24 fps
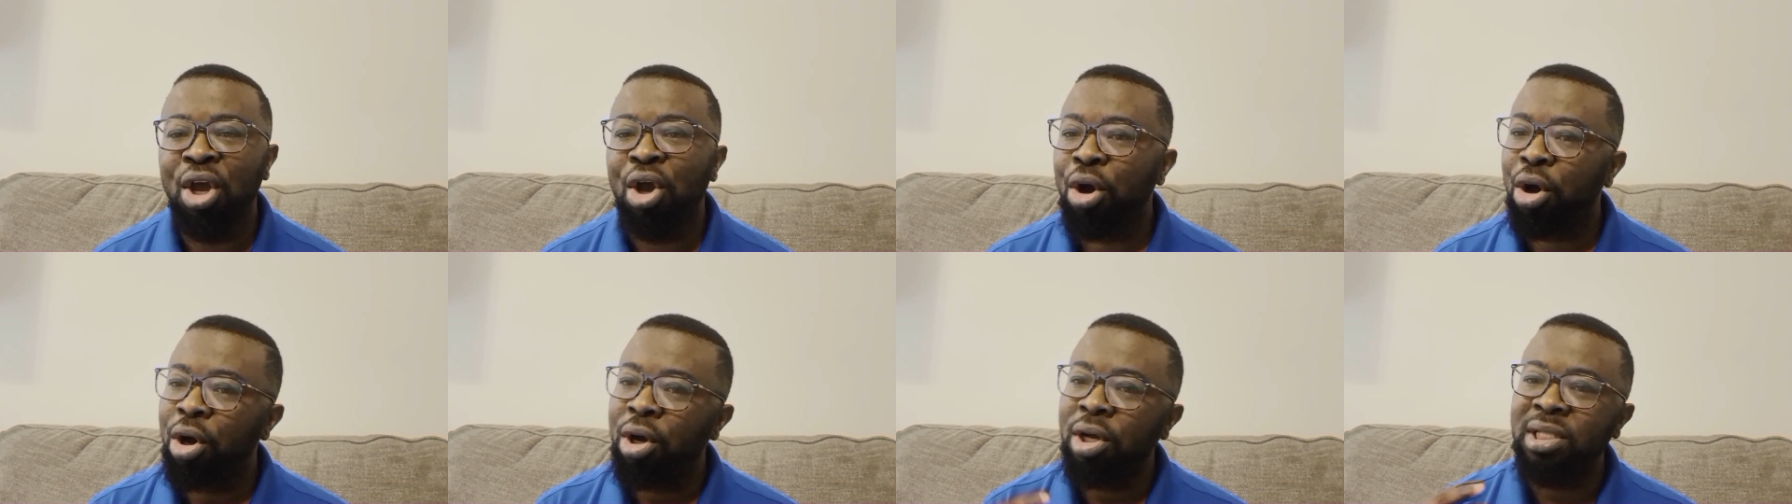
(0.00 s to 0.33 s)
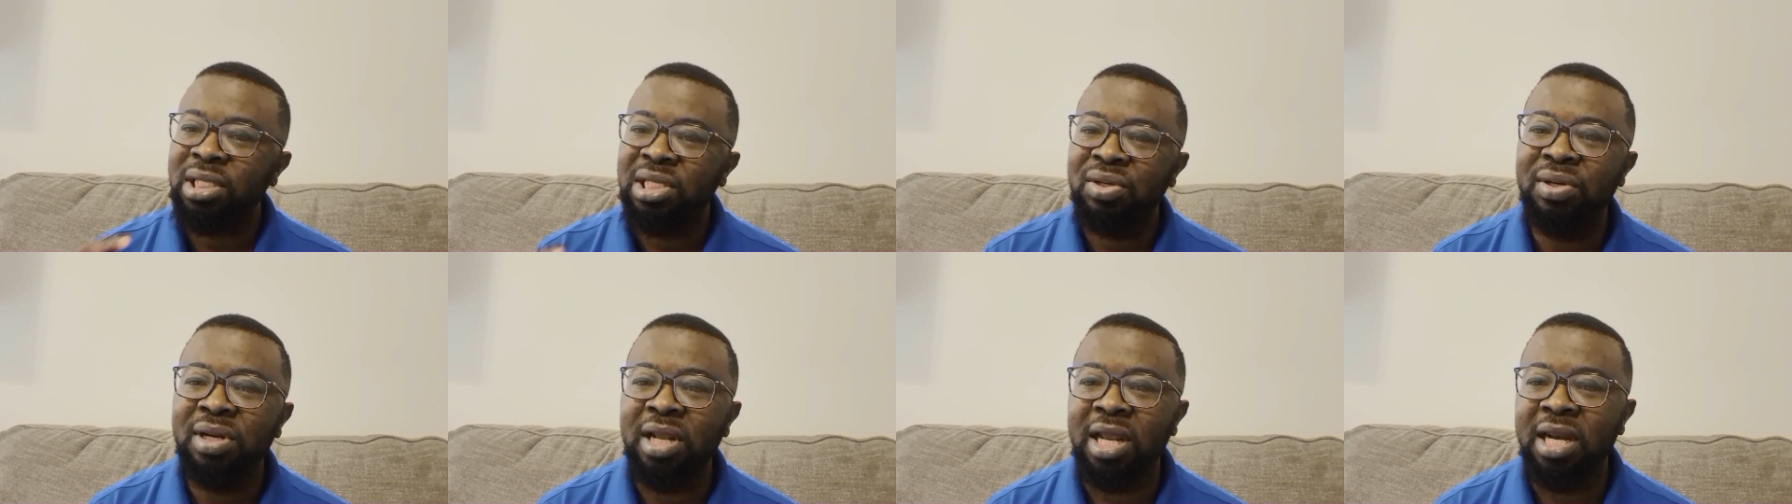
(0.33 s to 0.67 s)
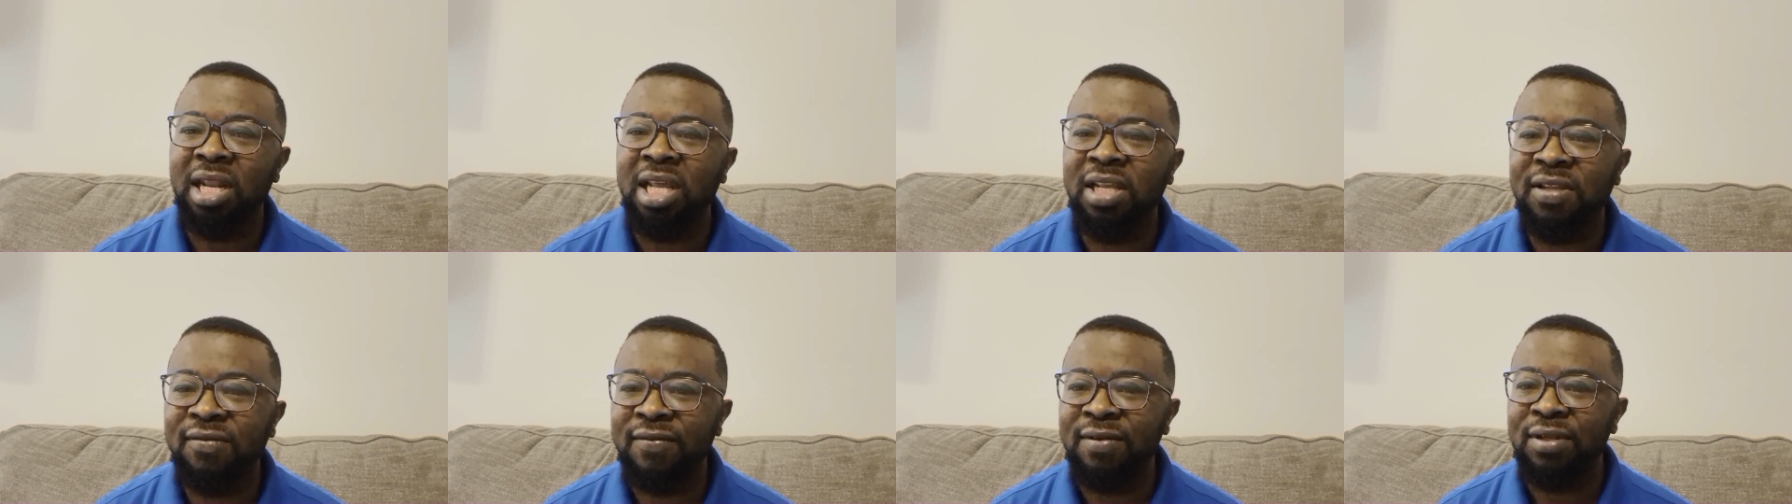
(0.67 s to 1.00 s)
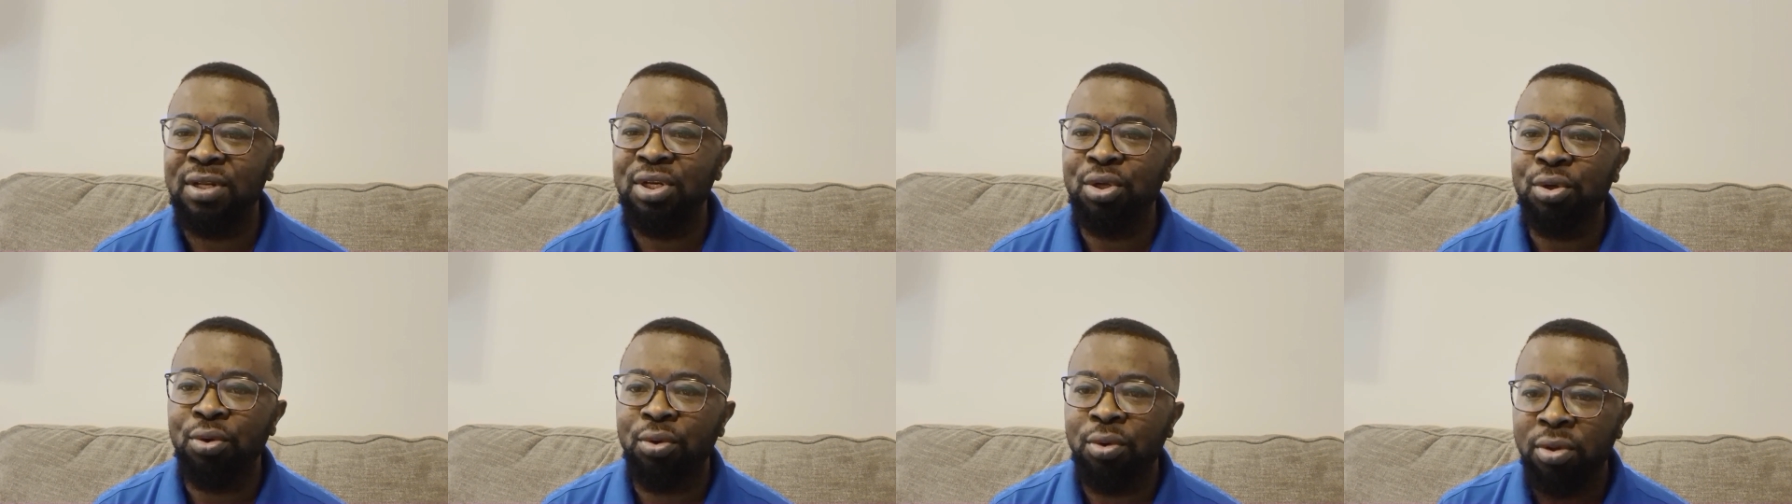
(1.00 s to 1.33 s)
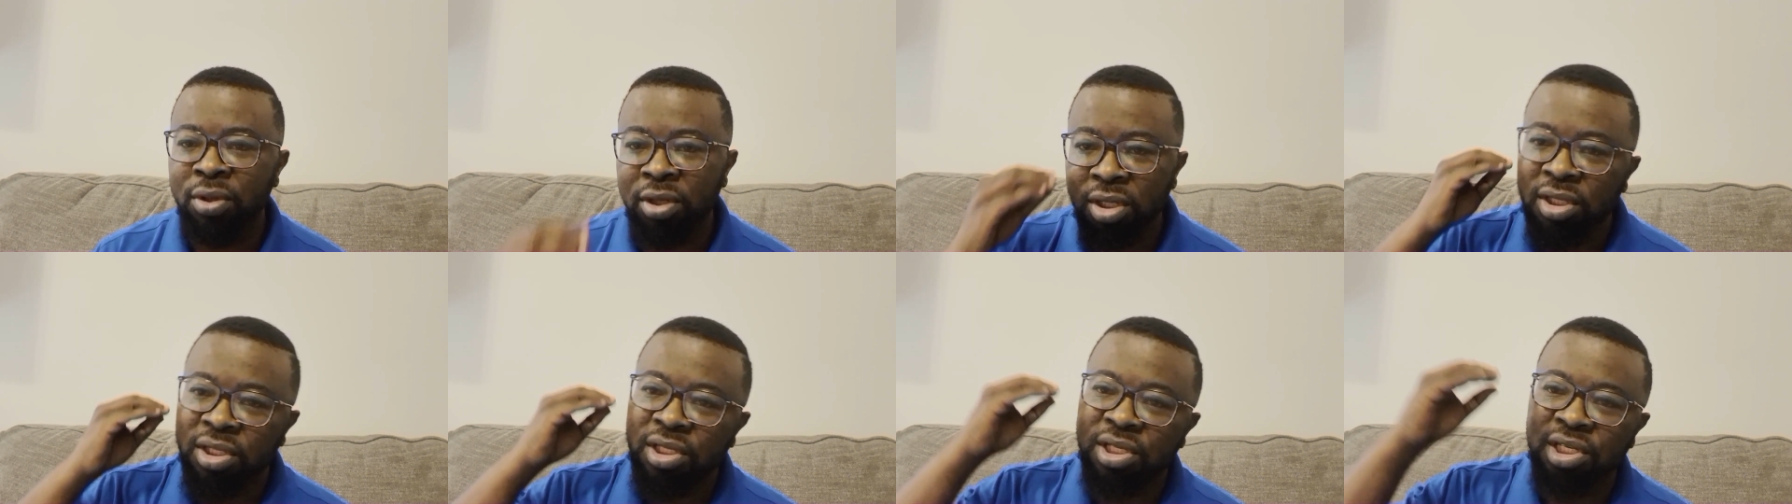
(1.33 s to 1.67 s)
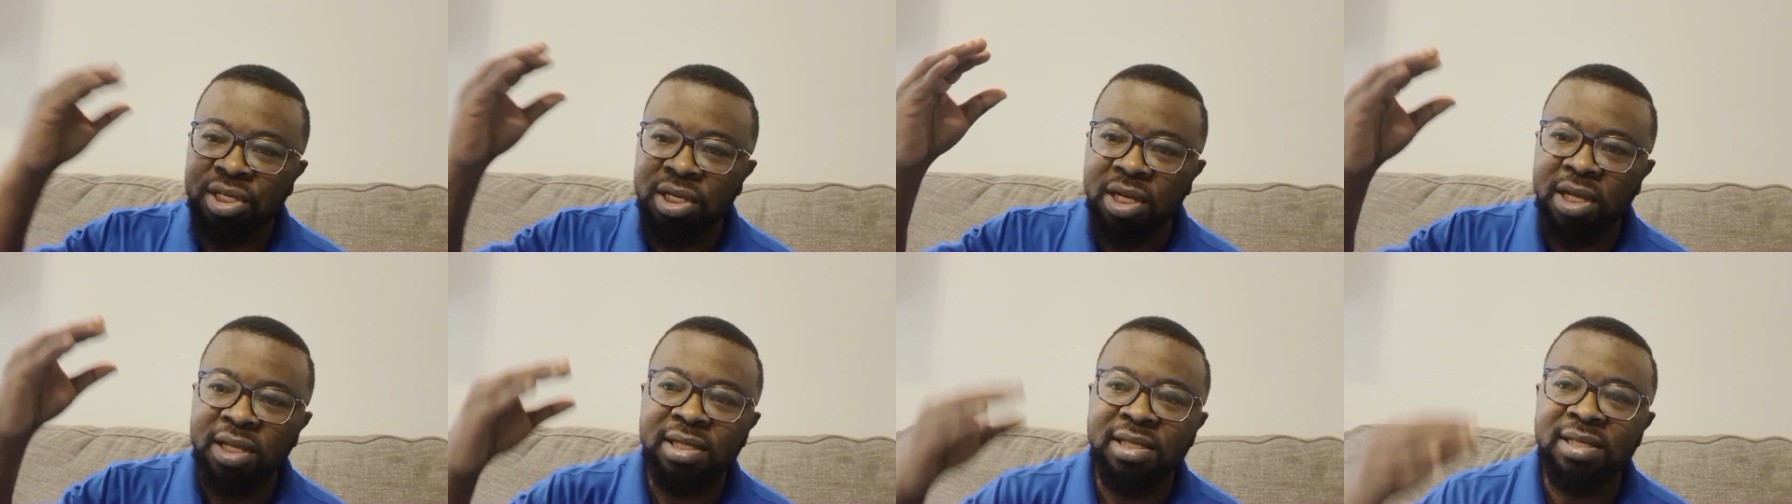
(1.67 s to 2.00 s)
Until the next video,
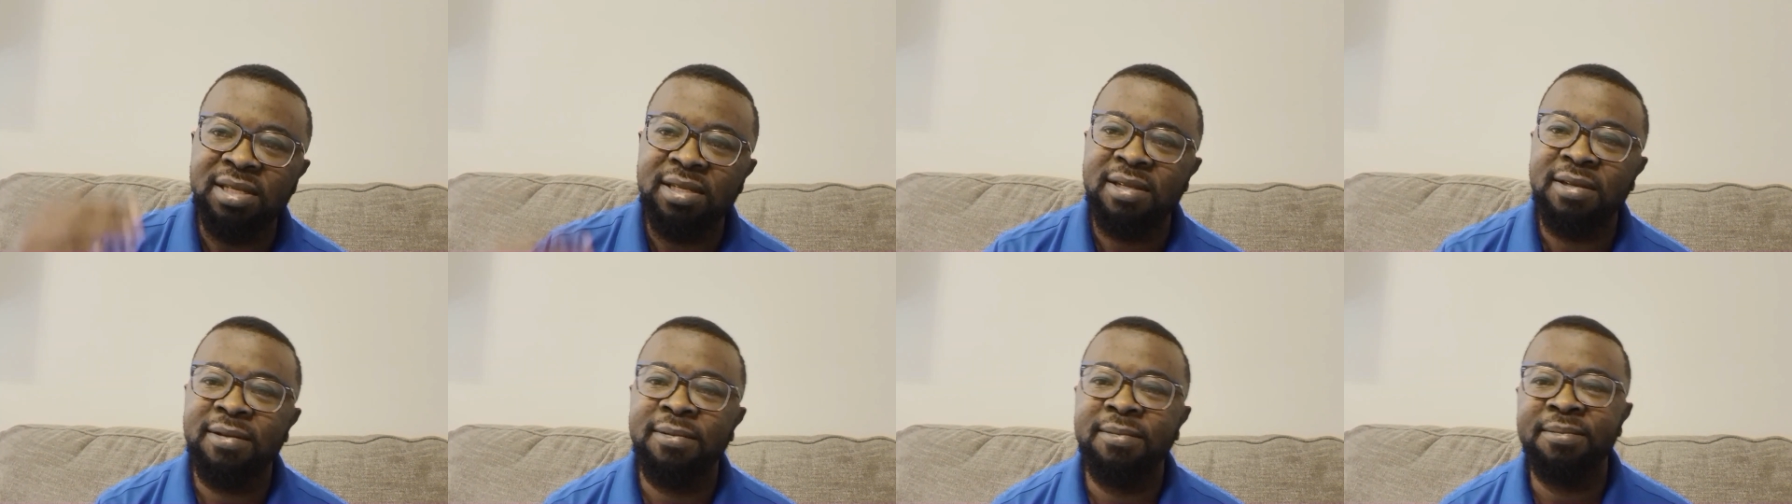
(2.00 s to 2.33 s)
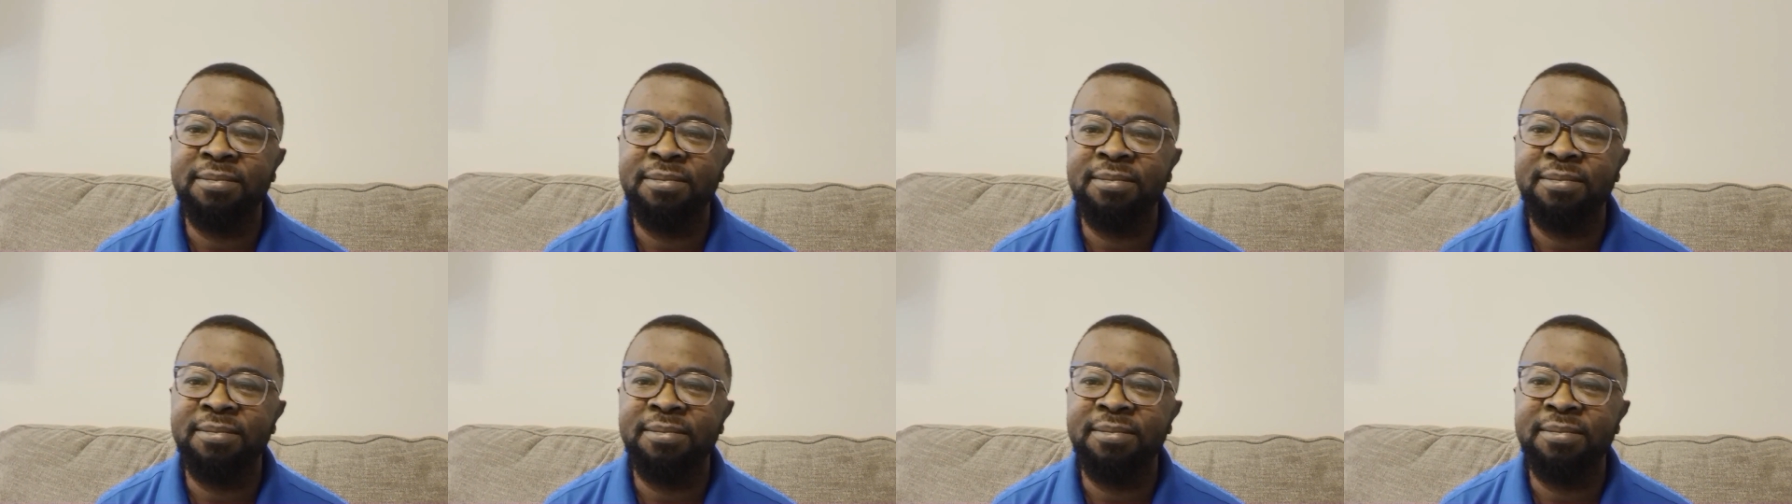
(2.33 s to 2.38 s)
cheers.